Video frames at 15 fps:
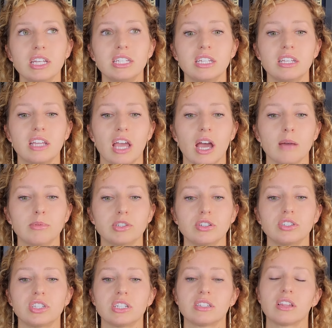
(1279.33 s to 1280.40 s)
did capture
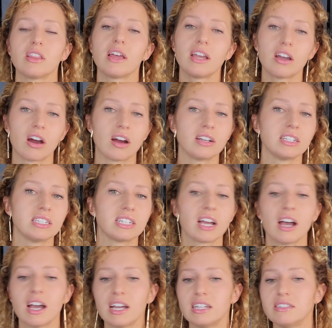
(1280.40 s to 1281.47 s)
just the lighthearted,
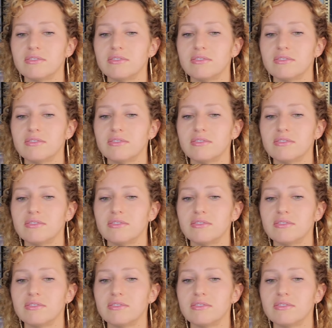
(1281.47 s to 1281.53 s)
kind,